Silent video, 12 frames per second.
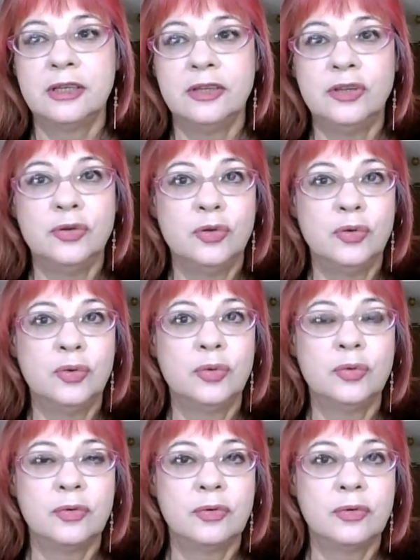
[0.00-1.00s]
you
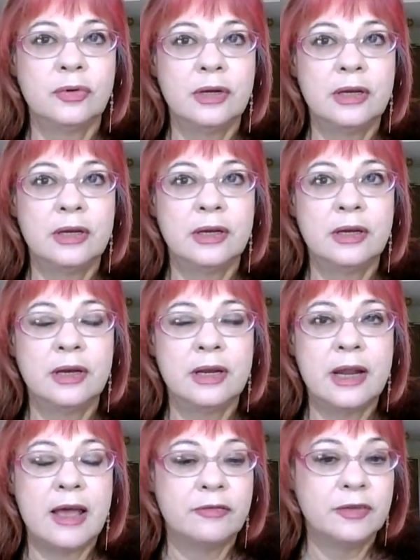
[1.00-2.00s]

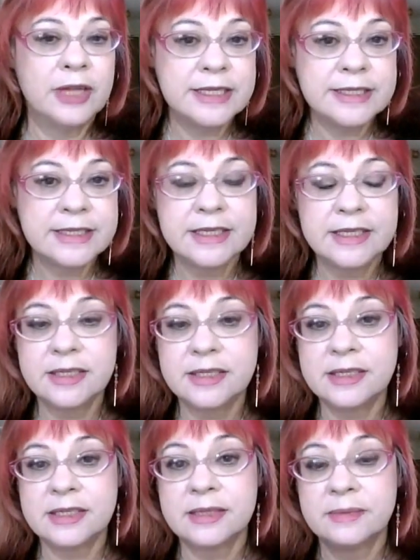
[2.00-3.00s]
have
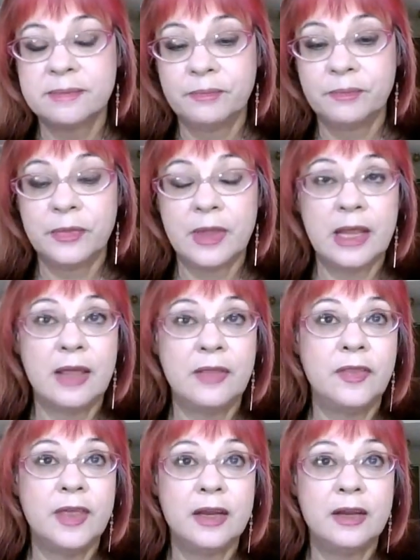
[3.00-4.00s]
lessons,
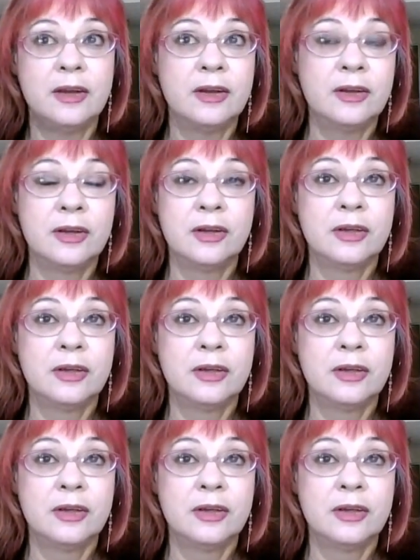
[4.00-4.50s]
and then